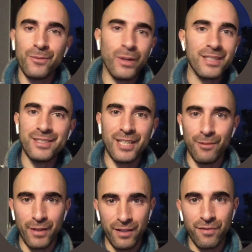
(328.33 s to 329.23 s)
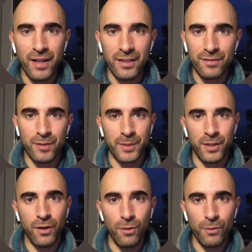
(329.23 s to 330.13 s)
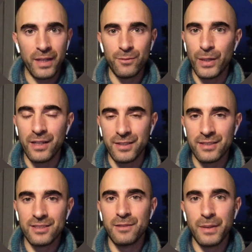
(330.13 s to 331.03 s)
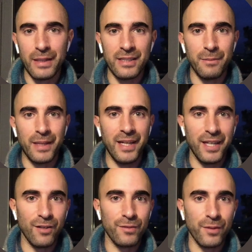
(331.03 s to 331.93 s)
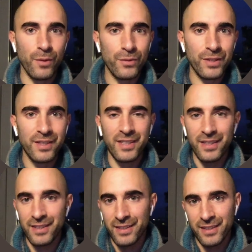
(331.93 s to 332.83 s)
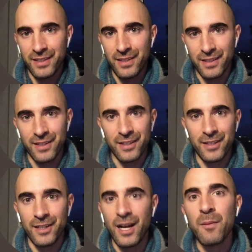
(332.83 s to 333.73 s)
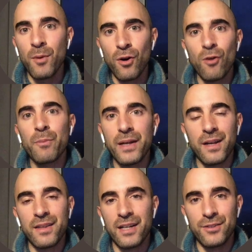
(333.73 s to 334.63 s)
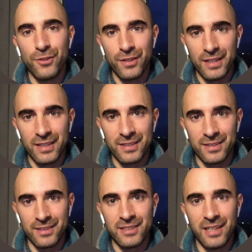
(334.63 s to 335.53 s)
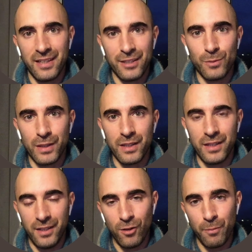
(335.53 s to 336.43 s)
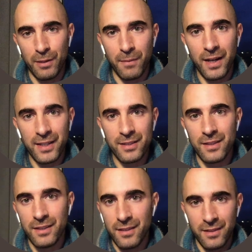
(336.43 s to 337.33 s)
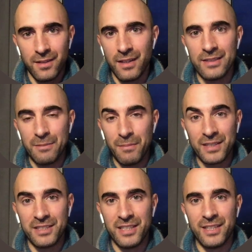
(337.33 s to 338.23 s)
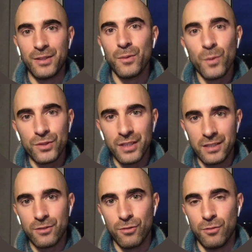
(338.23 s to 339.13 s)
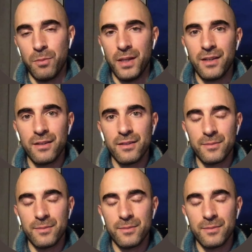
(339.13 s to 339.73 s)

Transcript: we are still very far from the goal, right? We are just at the beginning of the road. I'm hoping that you can see this with the open mind and imagining what this could be.